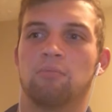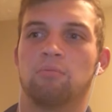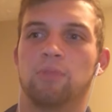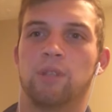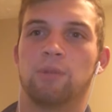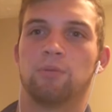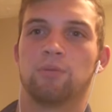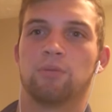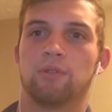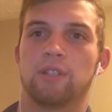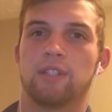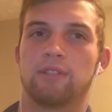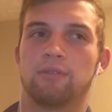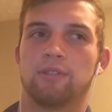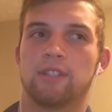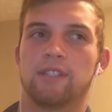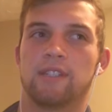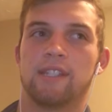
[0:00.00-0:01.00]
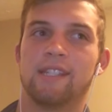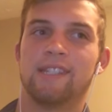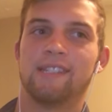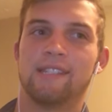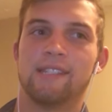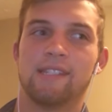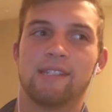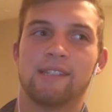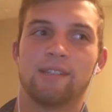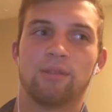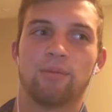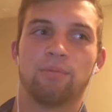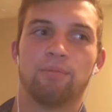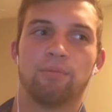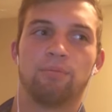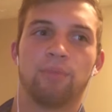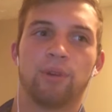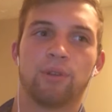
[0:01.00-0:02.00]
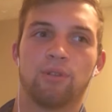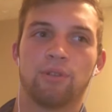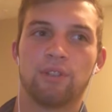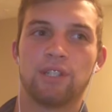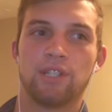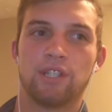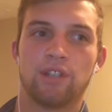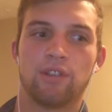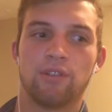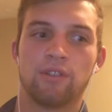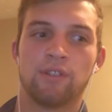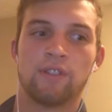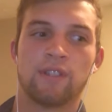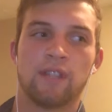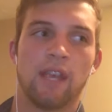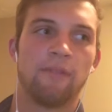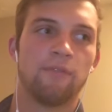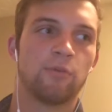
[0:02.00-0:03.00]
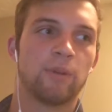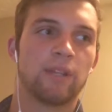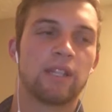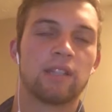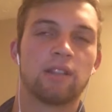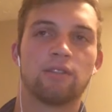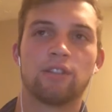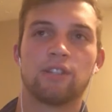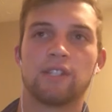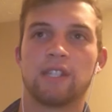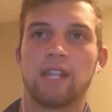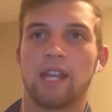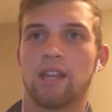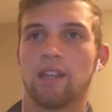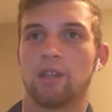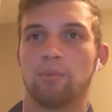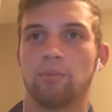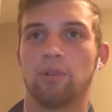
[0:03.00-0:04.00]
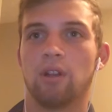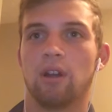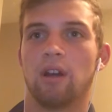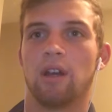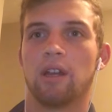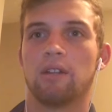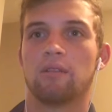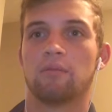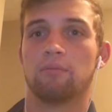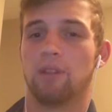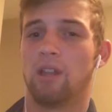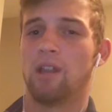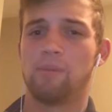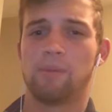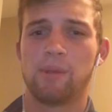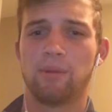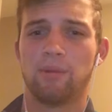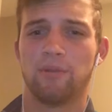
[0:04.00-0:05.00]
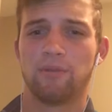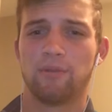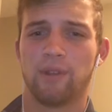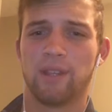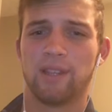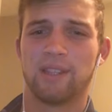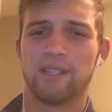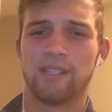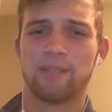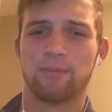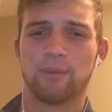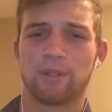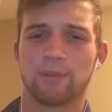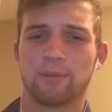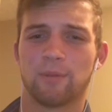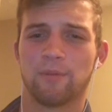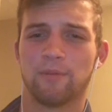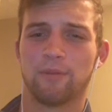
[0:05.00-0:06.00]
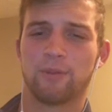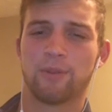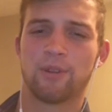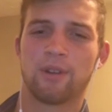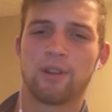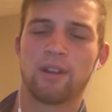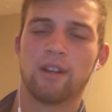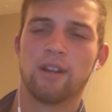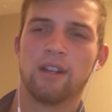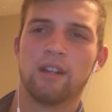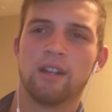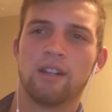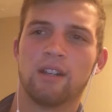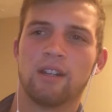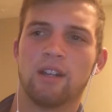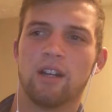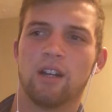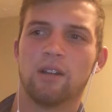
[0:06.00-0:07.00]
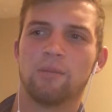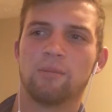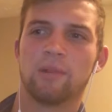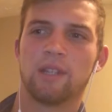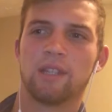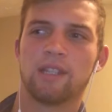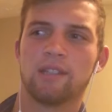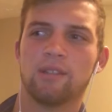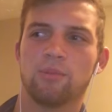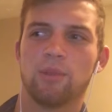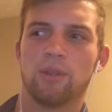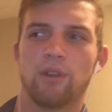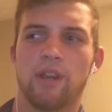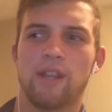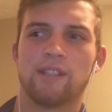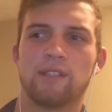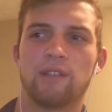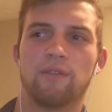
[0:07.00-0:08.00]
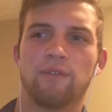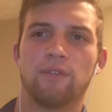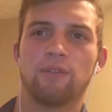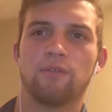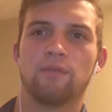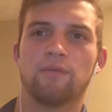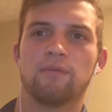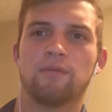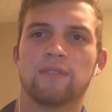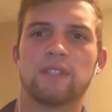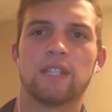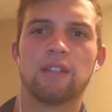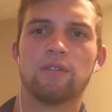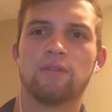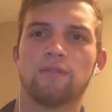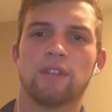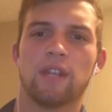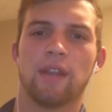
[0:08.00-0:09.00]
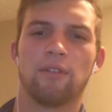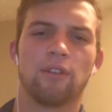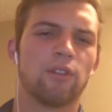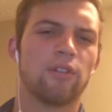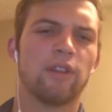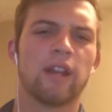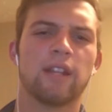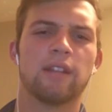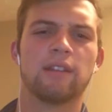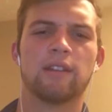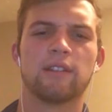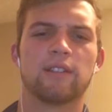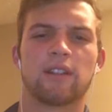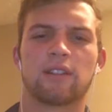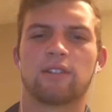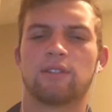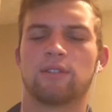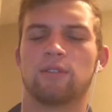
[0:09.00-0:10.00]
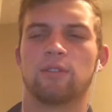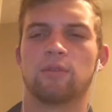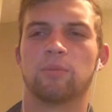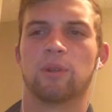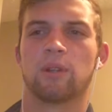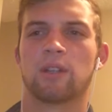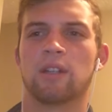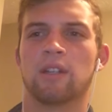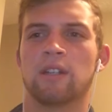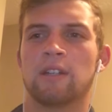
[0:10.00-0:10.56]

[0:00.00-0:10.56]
people, it's it's easy to put on these shows. Everybody can understand the plot, and a lot of people have read these books before. Um, I think you'd be crazy if you said you've never read a Dr. Seuss book,